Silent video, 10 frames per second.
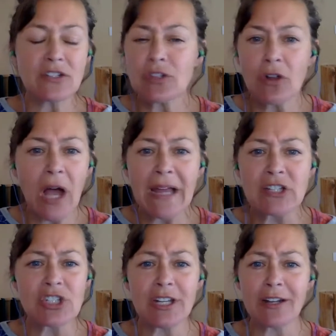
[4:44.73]
dental
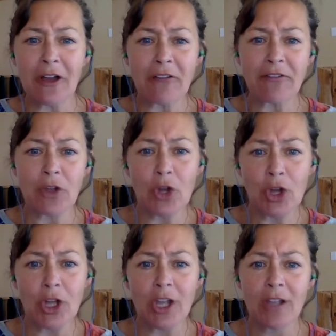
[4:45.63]
hygiene off the
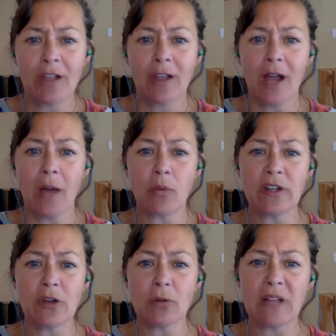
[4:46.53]
hook. Um,
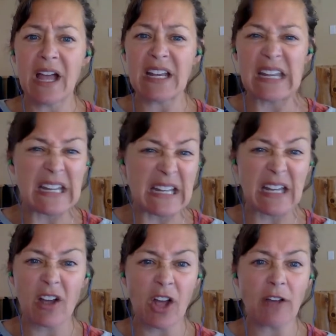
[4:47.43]
we don't let
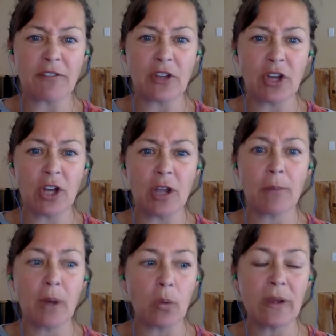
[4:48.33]
eating off the hook,
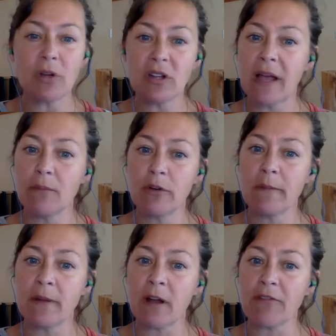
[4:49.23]
but we will let
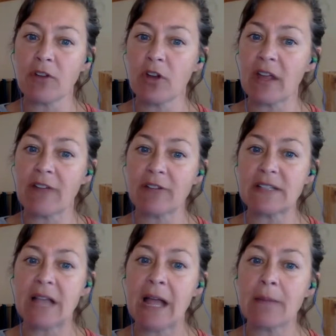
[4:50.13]
movement off the hook
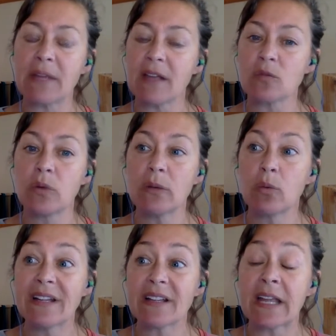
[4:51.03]
every time because we
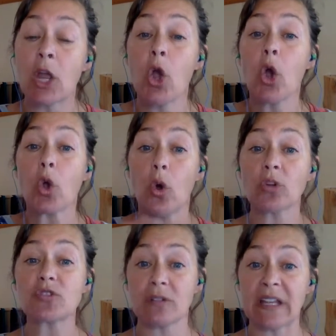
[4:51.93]
really
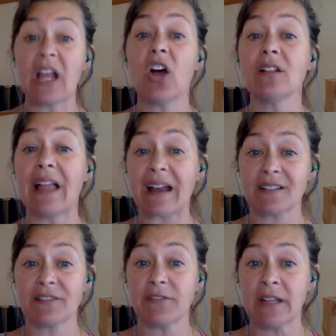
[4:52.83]
culturally,
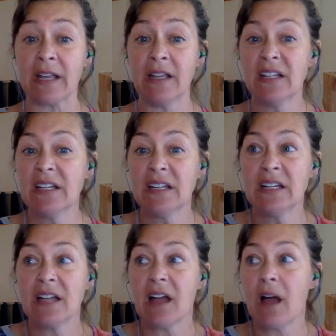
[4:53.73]
collectively
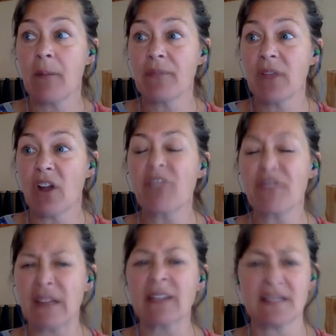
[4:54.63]
um, are
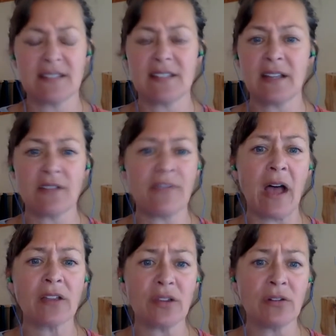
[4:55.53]
failing to see its
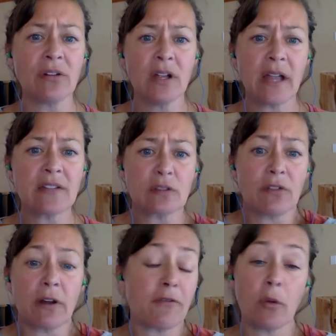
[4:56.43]
value. And
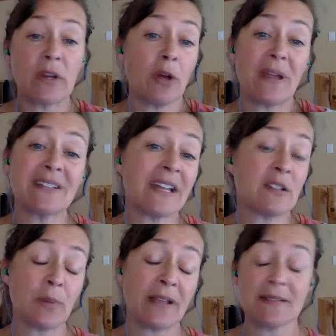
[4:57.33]
so, therefore, we don't maintain
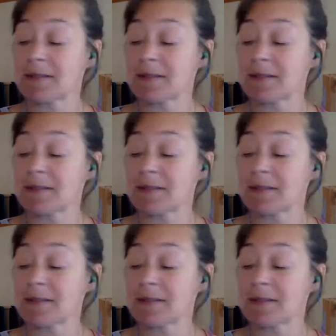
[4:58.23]
its